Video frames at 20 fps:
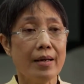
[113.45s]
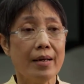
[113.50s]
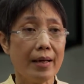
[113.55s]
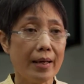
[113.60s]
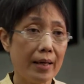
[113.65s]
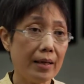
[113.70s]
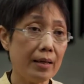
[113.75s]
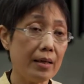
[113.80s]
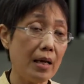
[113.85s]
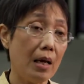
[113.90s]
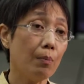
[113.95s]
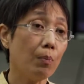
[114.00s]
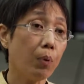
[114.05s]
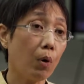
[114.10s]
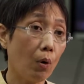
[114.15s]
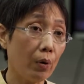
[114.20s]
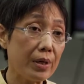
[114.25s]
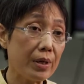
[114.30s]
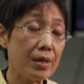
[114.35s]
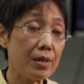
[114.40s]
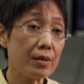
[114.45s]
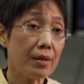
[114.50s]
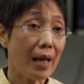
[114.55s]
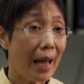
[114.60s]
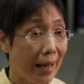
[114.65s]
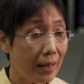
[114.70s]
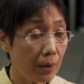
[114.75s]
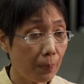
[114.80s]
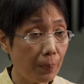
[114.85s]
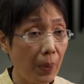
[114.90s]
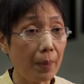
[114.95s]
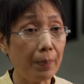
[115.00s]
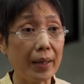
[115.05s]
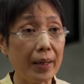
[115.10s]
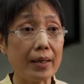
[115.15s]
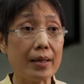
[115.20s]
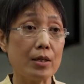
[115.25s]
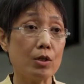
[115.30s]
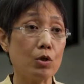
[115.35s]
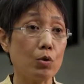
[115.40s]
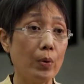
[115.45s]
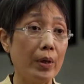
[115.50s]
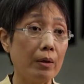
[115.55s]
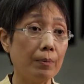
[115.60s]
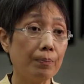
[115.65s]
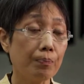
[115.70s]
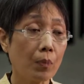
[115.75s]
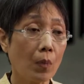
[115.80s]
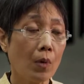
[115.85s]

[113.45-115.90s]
and the employees and the public as well.